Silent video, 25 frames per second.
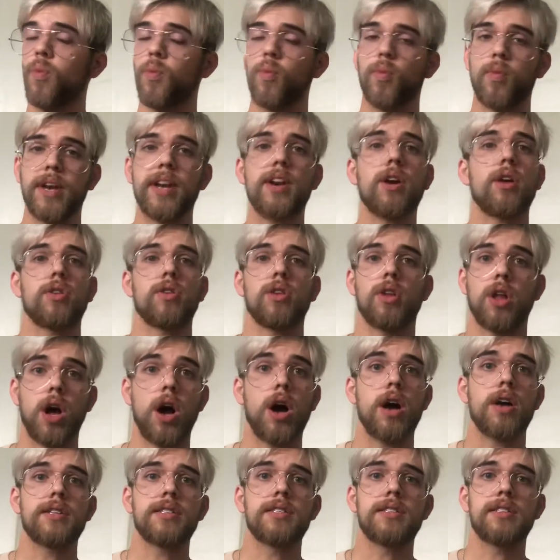we are
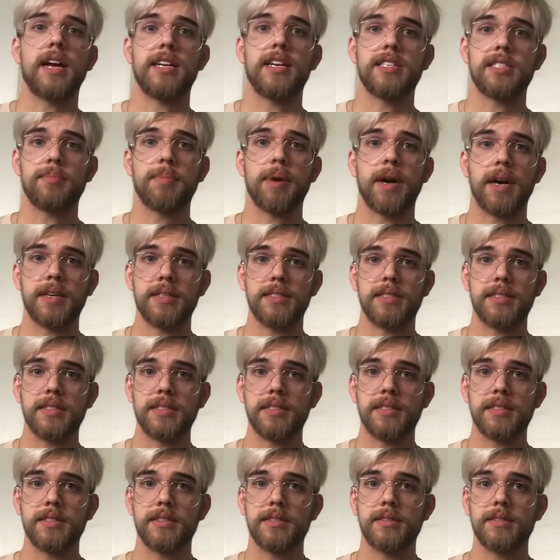lost as
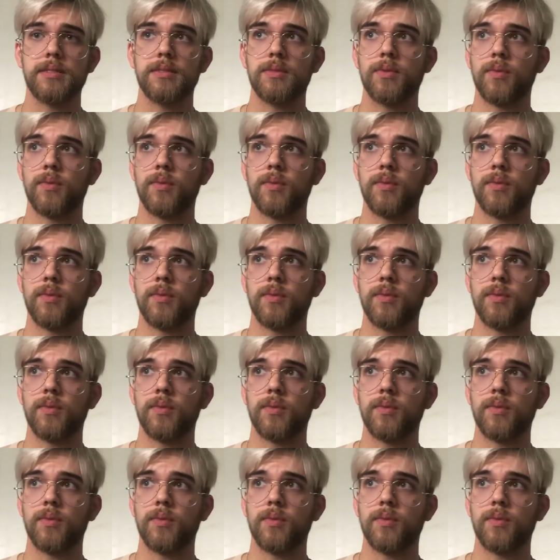Pisces.